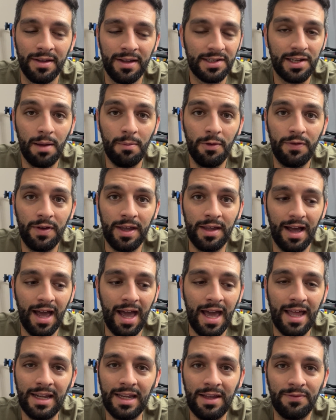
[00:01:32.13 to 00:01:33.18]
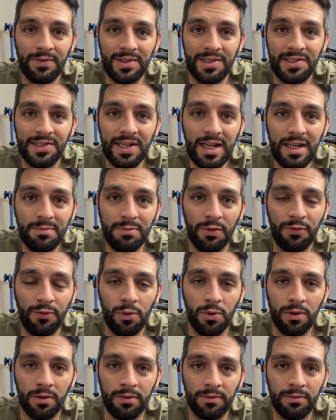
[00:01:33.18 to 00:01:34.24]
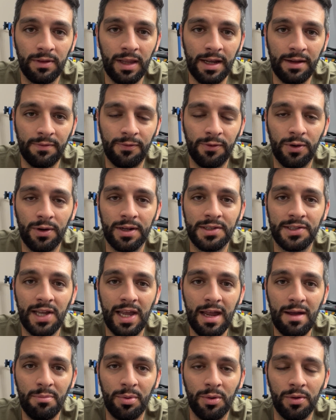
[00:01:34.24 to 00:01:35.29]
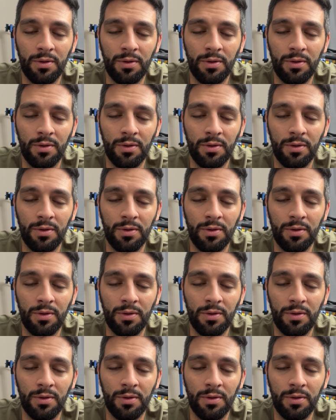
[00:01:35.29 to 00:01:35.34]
Some of it I hadn't even seen before. Like for example,